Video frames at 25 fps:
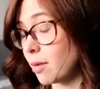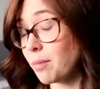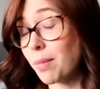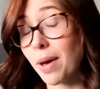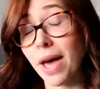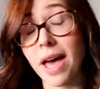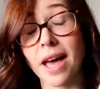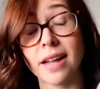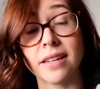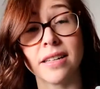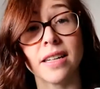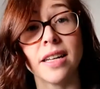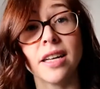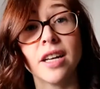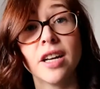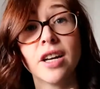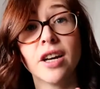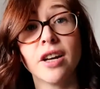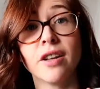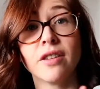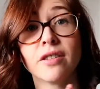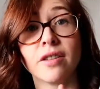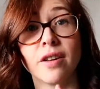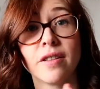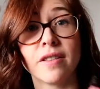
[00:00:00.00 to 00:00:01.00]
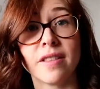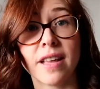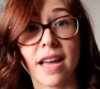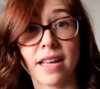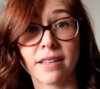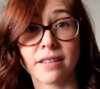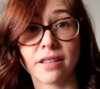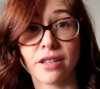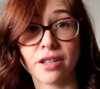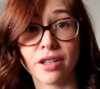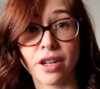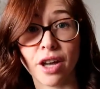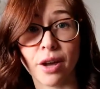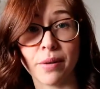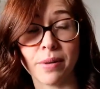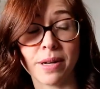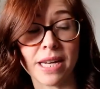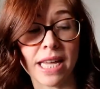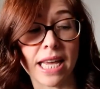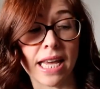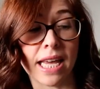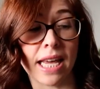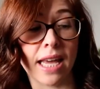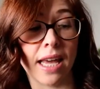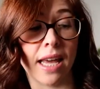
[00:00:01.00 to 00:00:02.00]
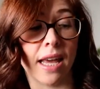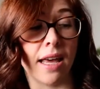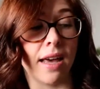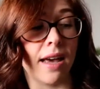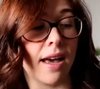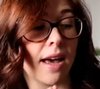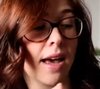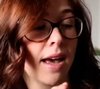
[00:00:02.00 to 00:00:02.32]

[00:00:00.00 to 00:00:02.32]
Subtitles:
bed, so that's going to go in here.